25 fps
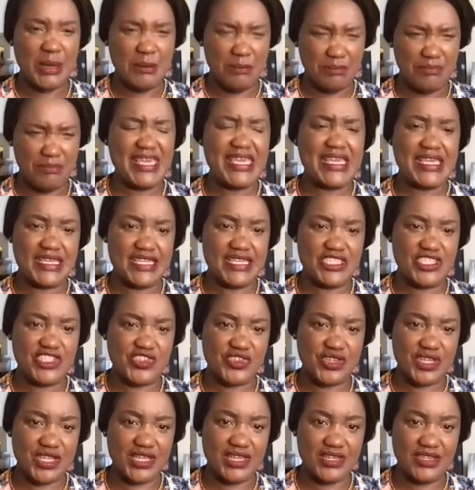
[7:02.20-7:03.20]
Big
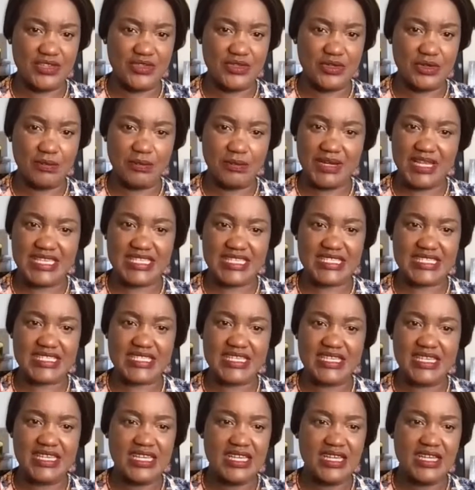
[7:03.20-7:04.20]
history, you know, place
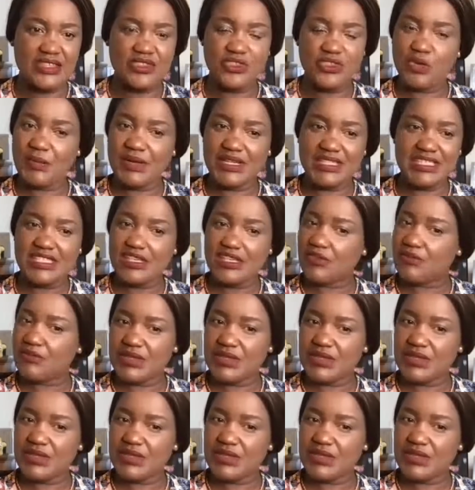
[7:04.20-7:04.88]
nobody have